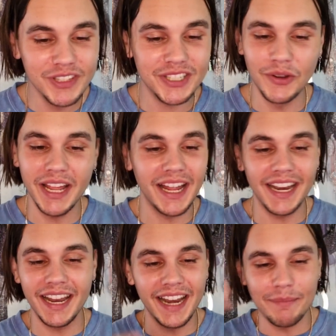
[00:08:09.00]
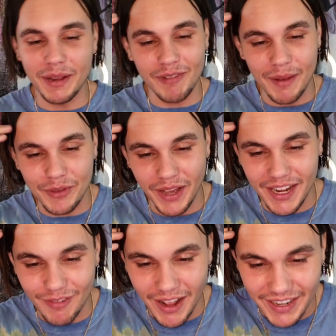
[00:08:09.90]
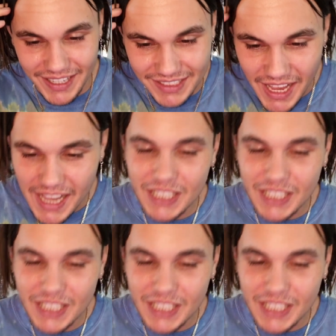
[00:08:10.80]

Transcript: So let me wrap your head around this.